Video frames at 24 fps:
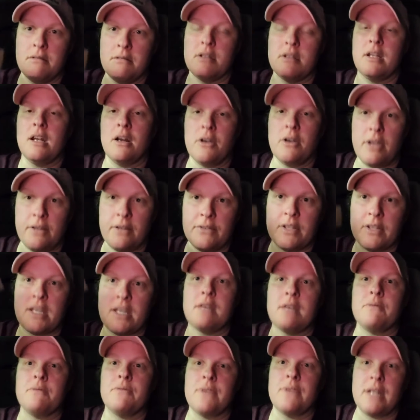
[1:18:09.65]
You know, you have to
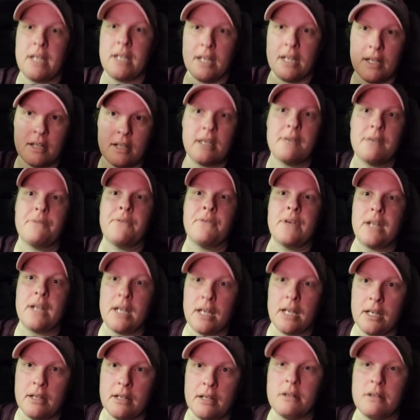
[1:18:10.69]
keep feeding it, keep
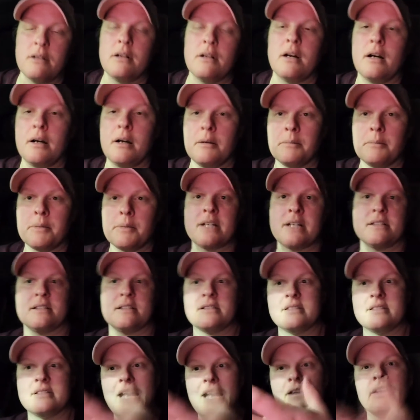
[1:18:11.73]
feeding it, um, because
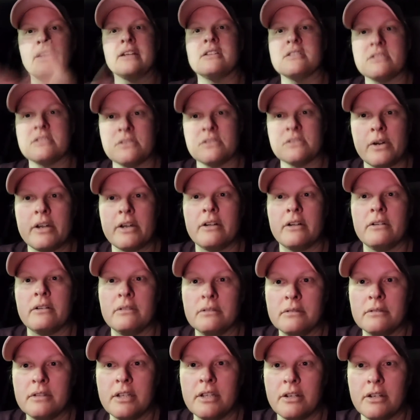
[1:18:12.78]
it's not like the soil.
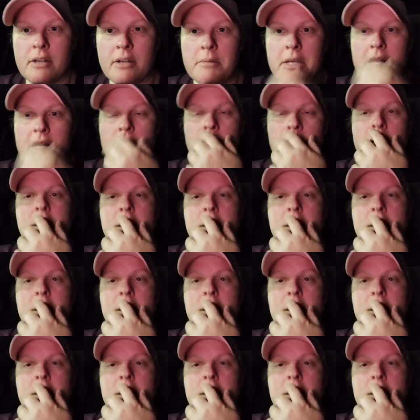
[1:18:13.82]
You know what I mean?